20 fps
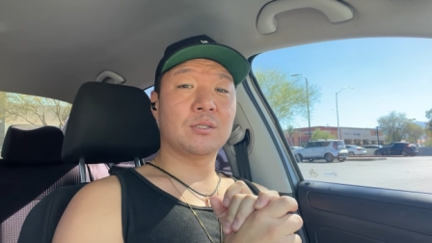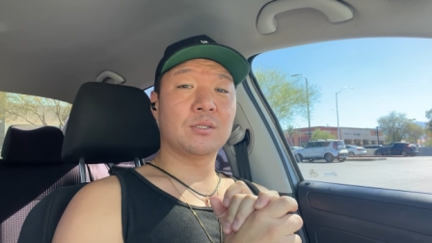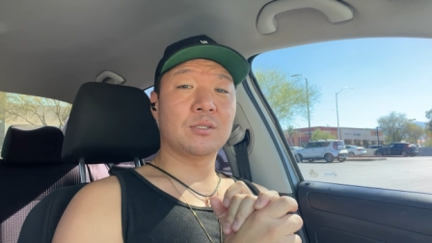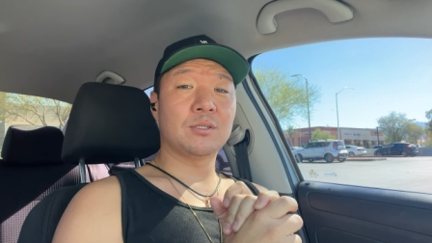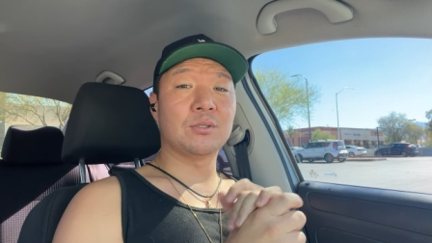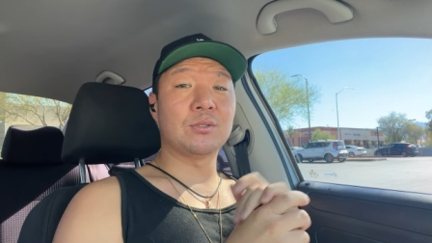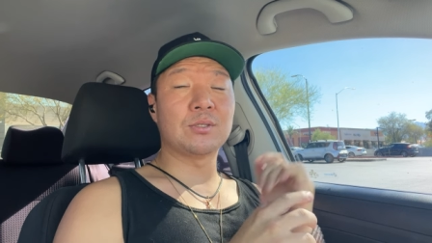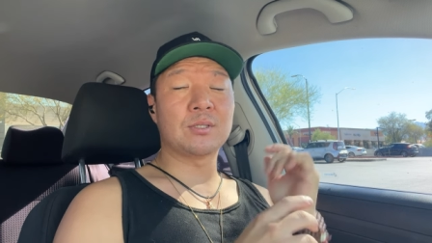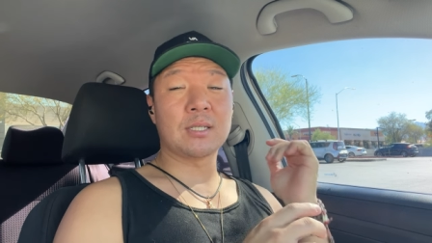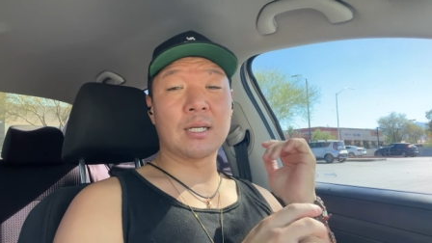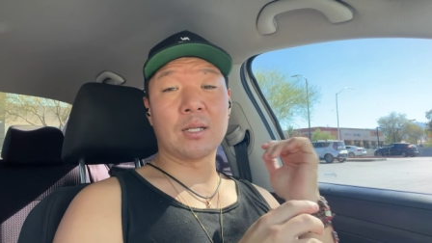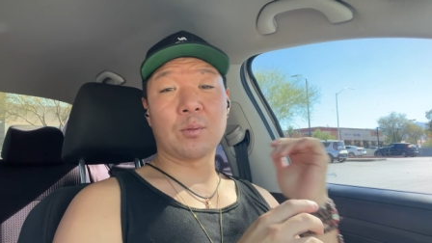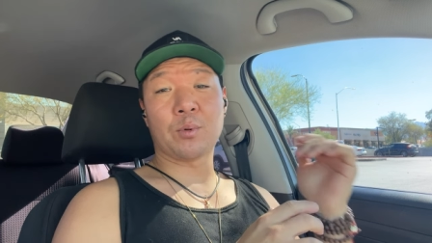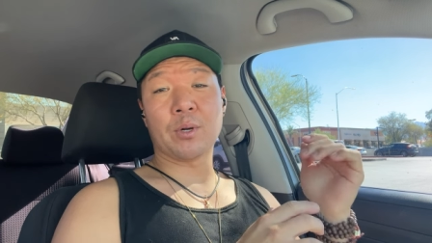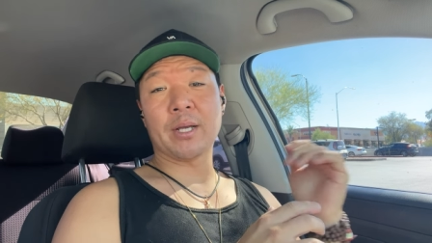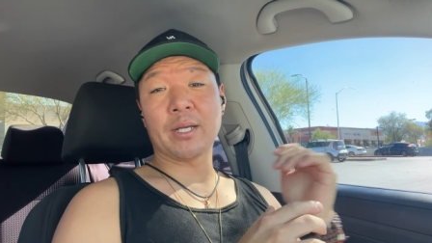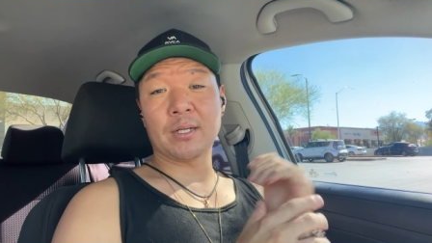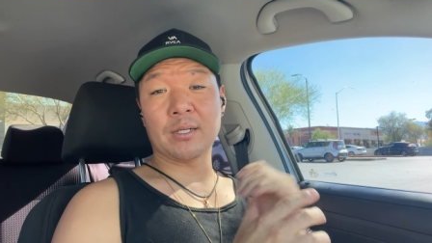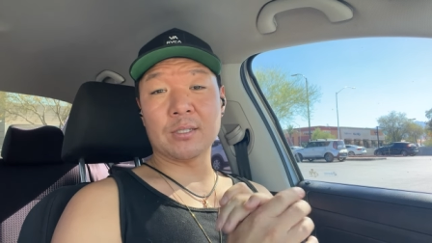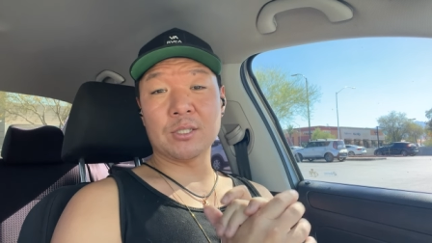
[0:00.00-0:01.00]
Do you
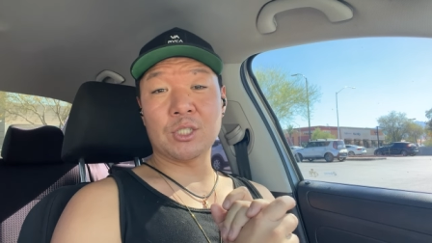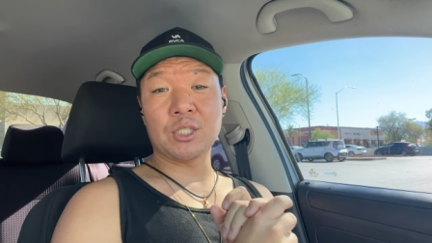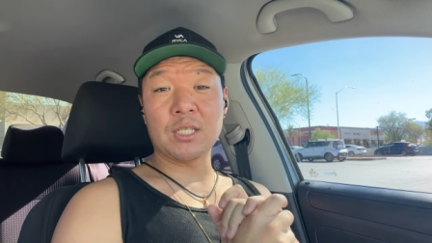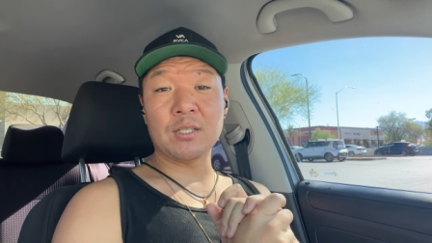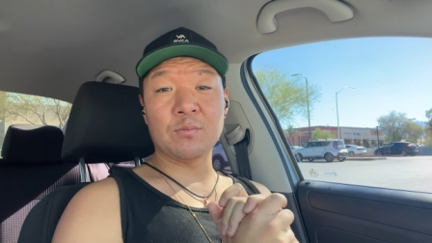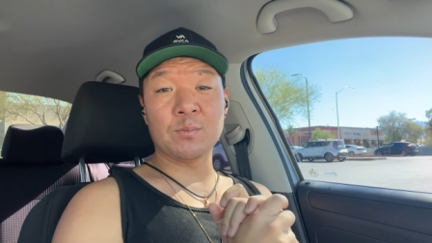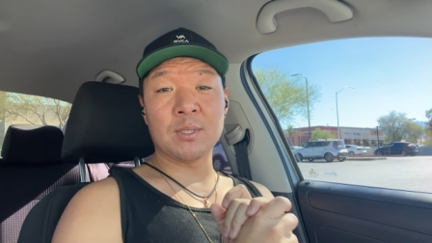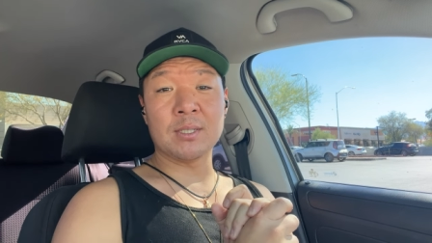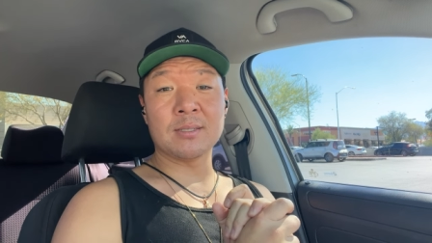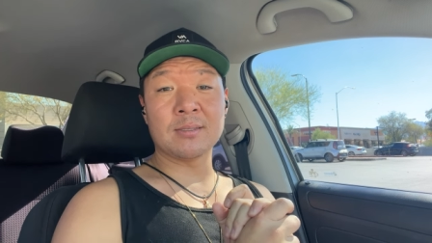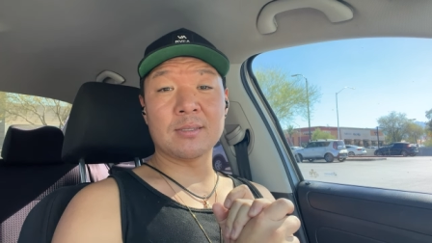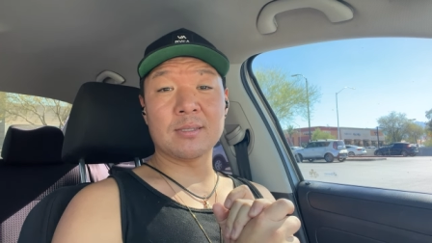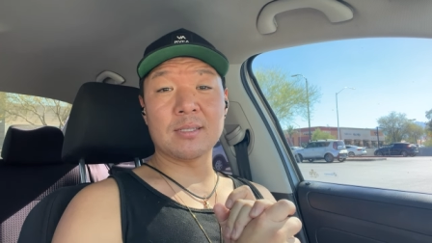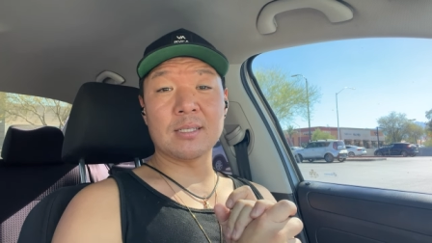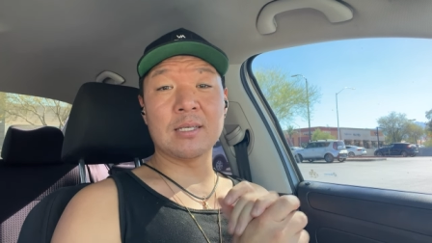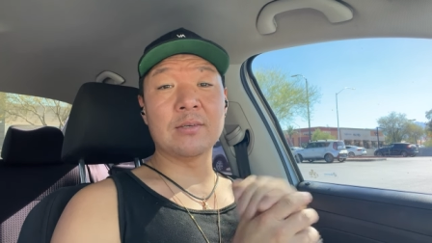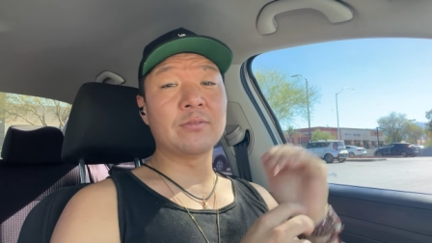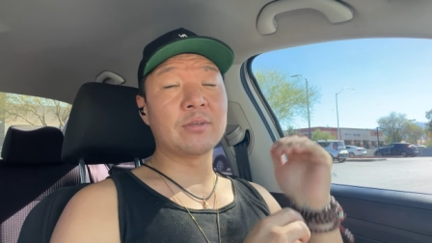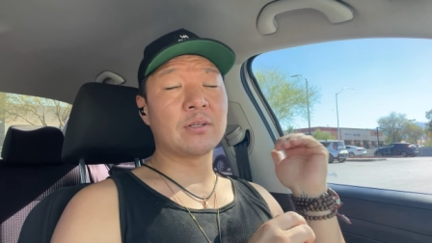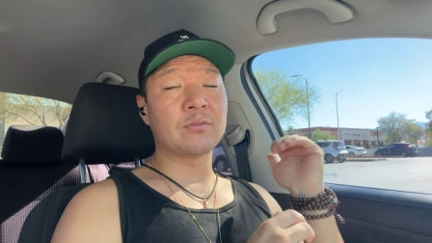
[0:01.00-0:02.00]
celebrate your achievements,
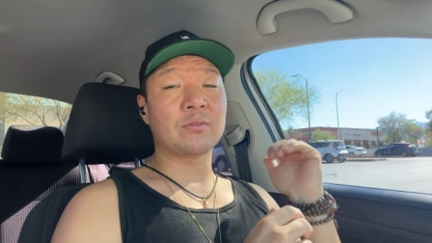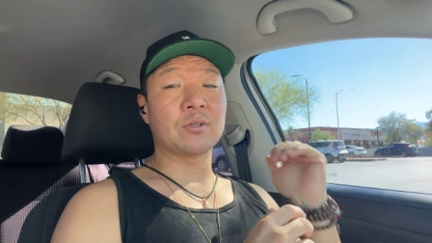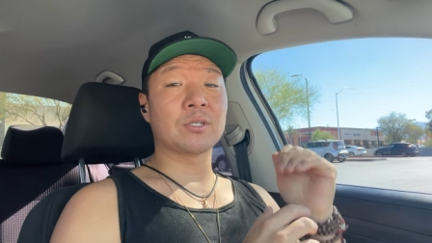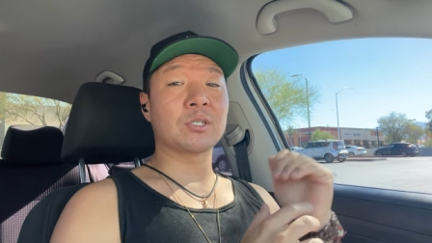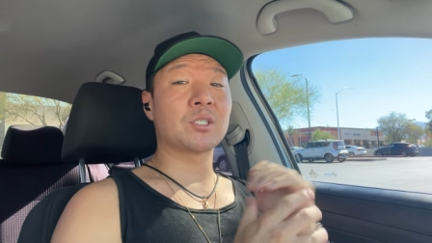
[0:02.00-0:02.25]
even if they're